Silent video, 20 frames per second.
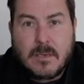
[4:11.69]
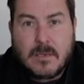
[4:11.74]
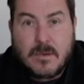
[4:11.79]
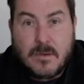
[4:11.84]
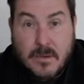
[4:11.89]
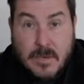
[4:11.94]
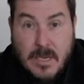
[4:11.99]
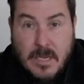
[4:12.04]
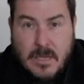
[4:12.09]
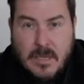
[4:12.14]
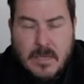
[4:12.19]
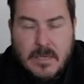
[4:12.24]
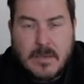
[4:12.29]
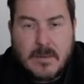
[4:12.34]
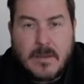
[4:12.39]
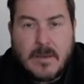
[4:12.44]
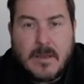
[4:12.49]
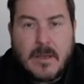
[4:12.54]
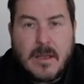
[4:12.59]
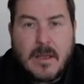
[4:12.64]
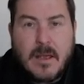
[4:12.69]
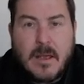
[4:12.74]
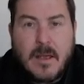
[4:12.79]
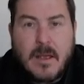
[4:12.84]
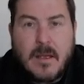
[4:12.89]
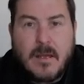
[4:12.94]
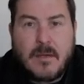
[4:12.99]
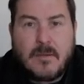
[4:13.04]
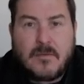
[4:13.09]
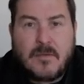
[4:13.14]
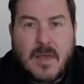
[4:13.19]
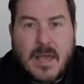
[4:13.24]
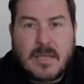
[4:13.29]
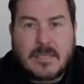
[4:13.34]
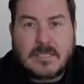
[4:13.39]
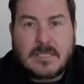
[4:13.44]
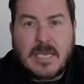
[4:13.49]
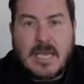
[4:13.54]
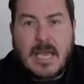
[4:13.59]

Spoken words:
Kuni, that